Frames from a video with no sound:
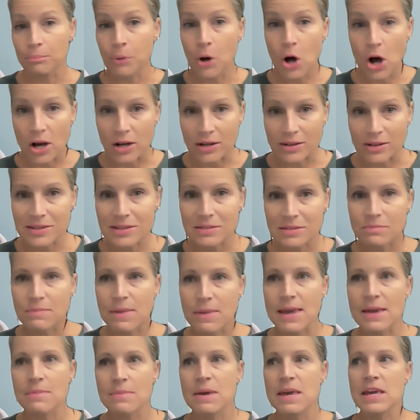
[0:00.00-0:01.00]
books.
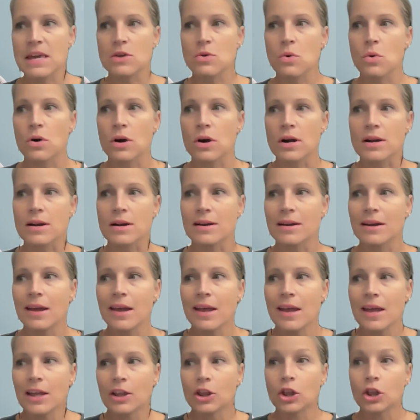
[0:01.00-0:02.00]
Maybe you're
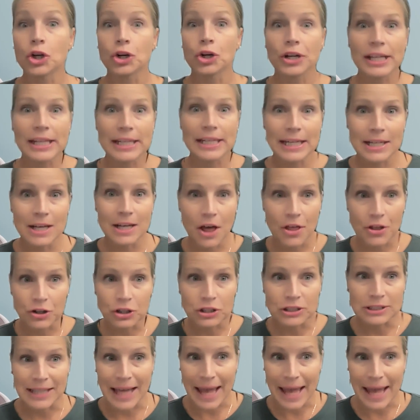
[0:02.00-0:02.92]
learning another